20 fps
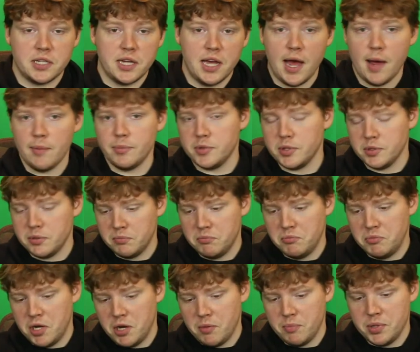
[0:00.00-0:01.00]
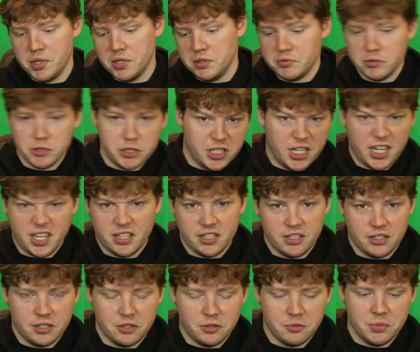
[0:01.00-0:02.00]
capped, dump it, shake
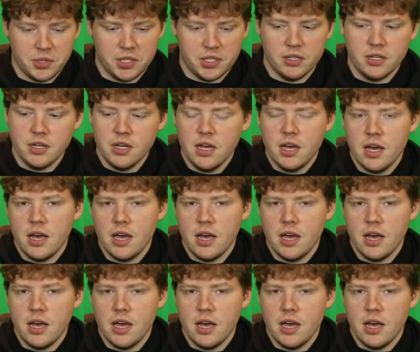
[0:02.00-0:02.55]
it a little bit,